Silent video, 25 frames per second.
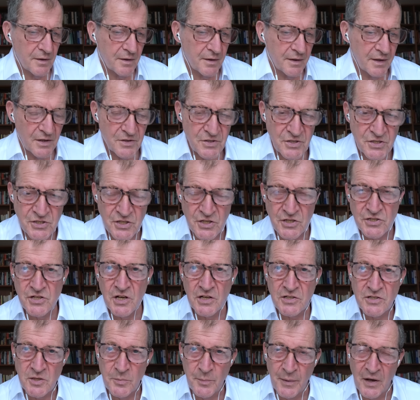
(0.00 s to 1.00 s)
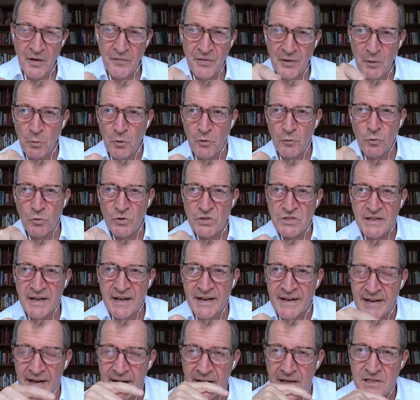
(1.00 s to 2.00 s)
Can I just suggest something? I think what Rory's
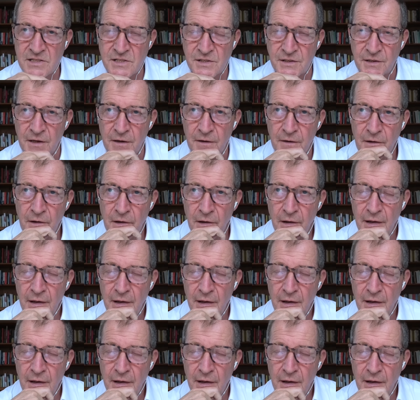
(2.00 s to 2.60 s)
getting at is that,